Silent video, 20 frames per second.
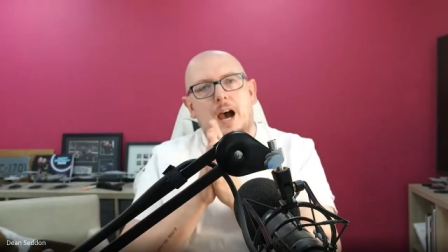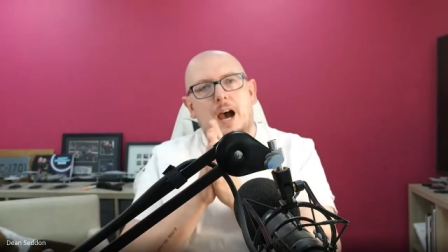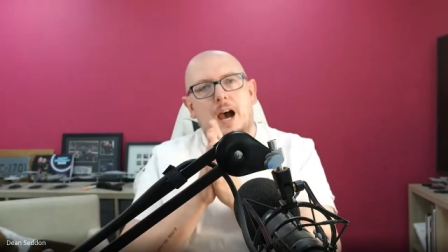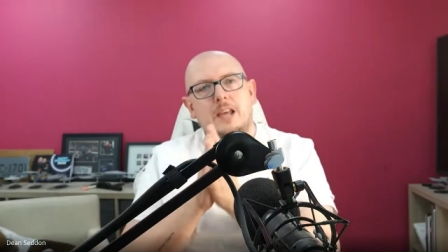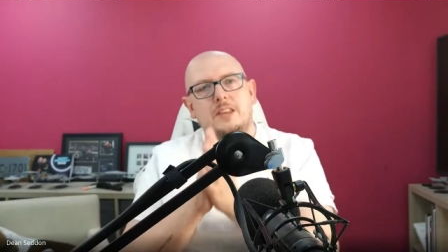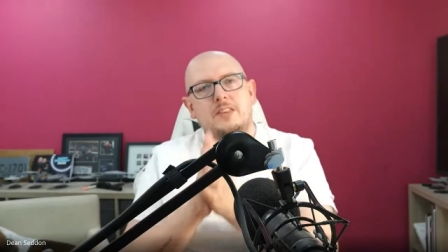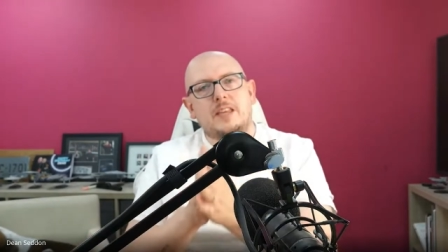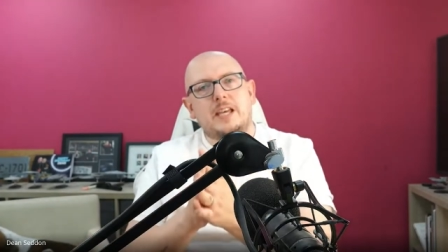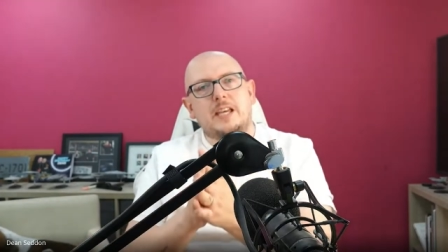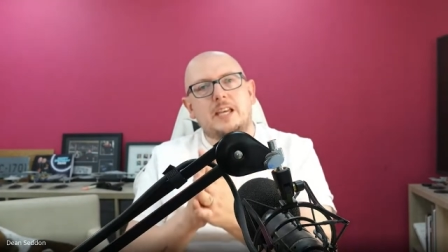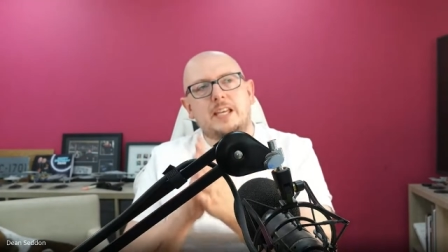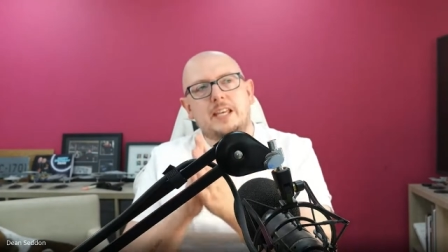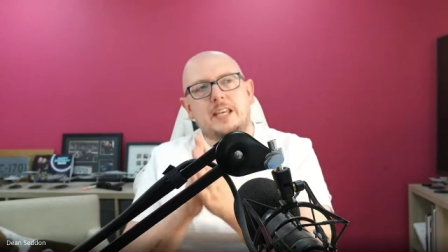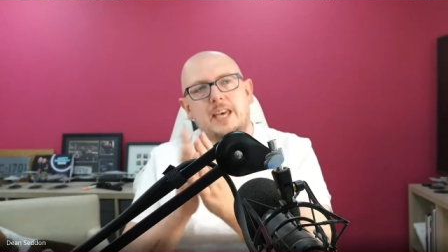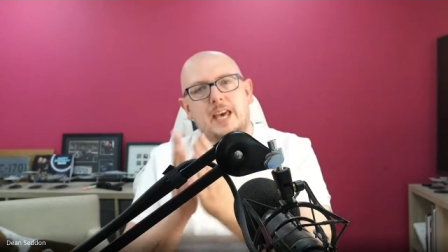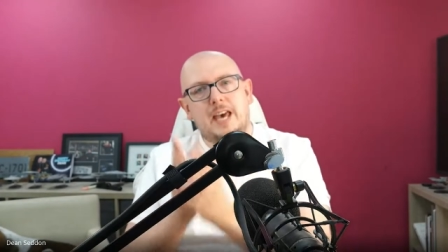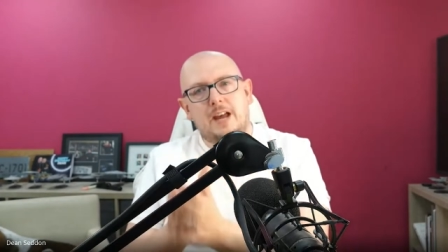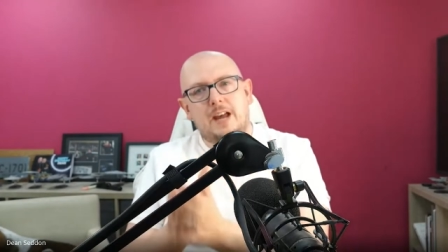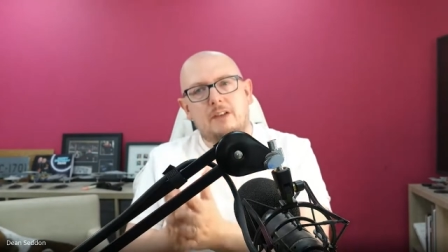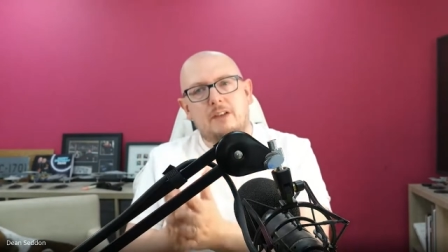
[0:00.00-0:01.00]
I think
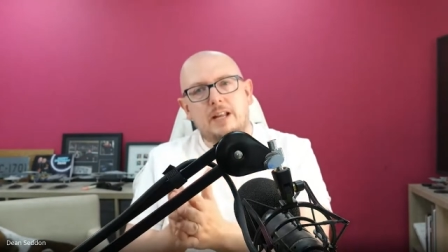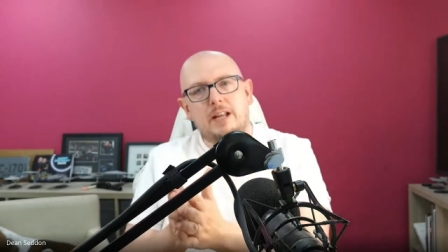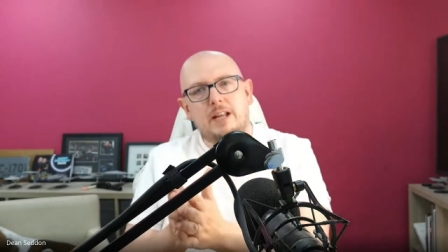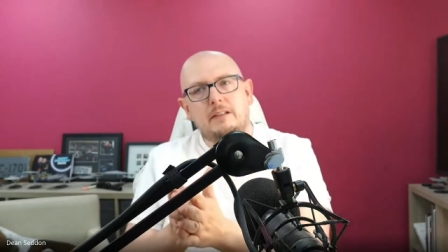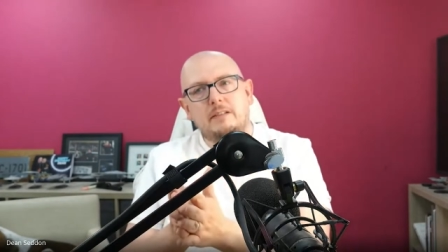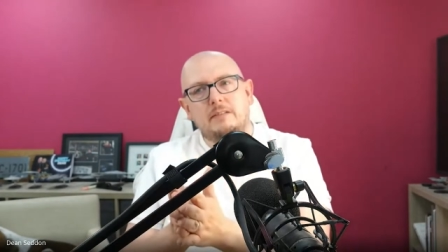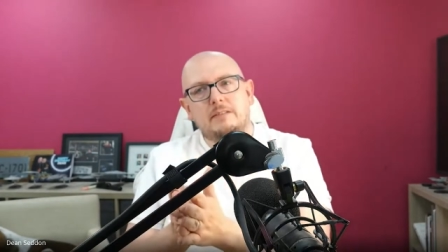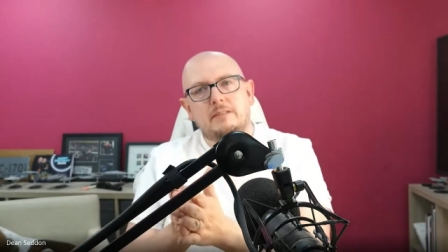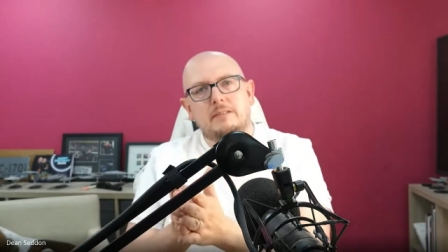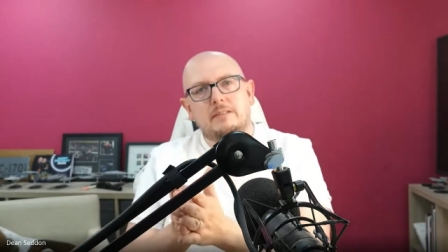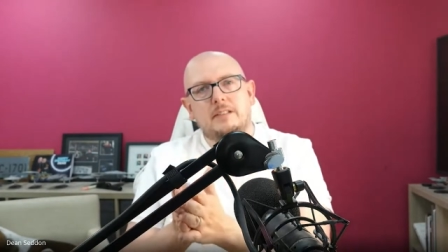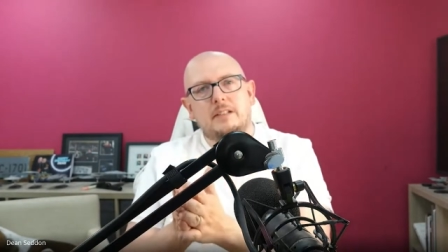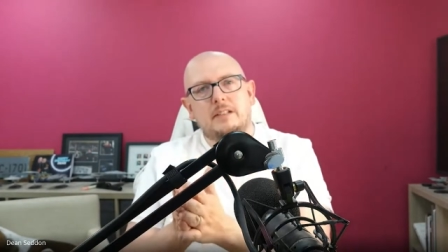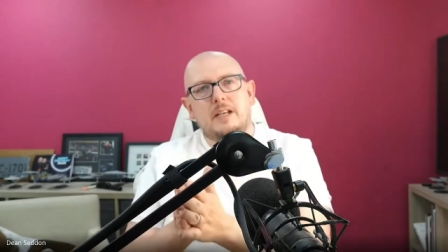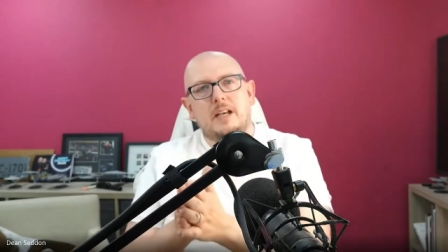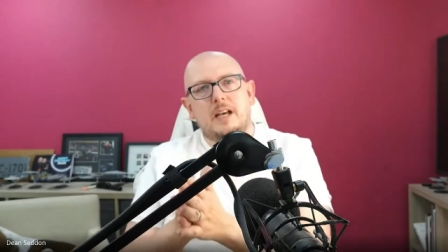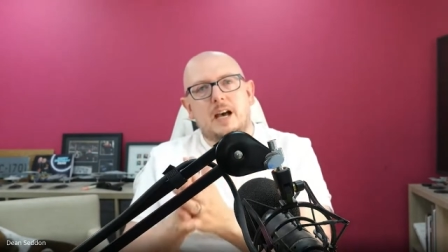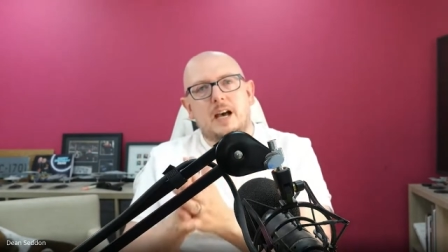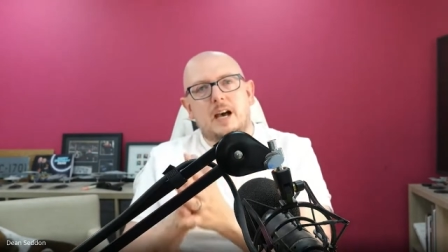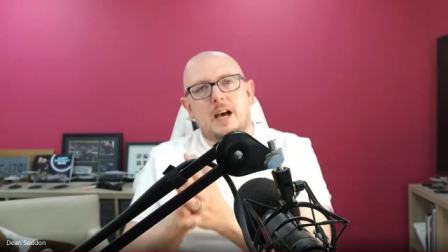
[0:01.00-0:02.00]
caring,
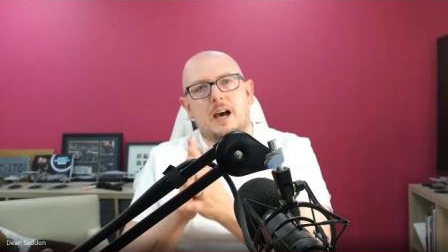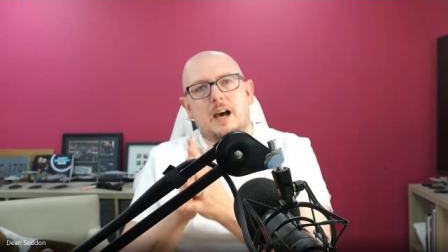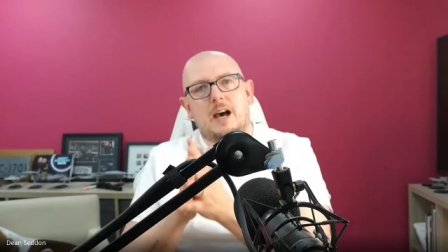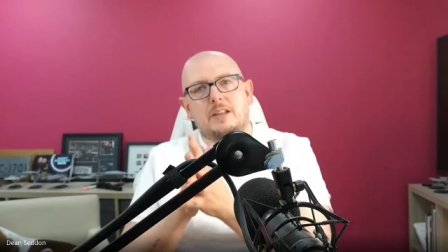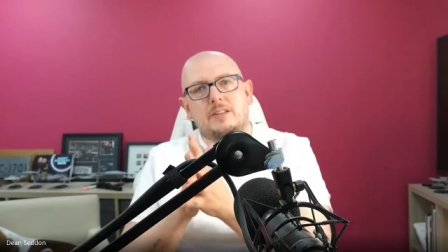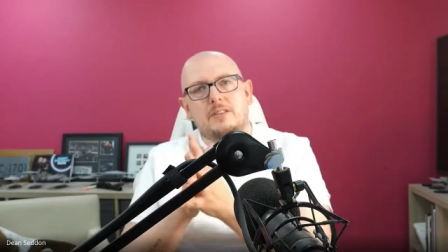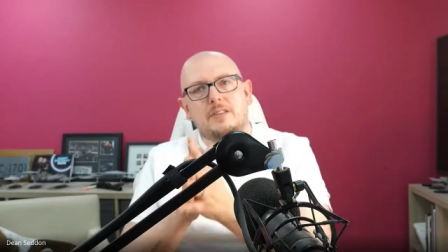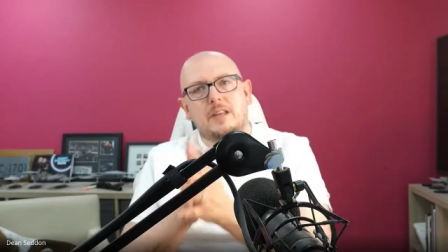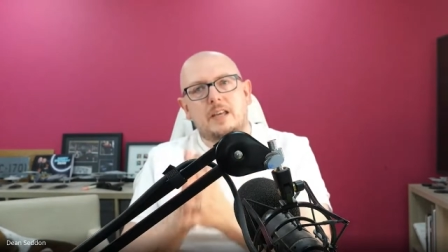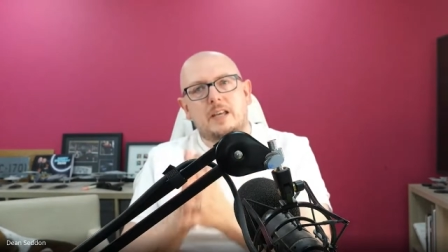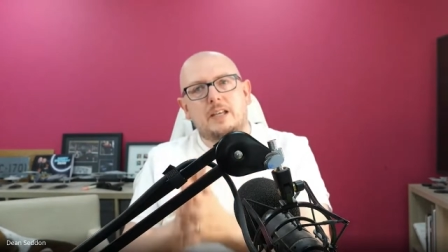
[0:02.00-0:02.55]
I think yeah.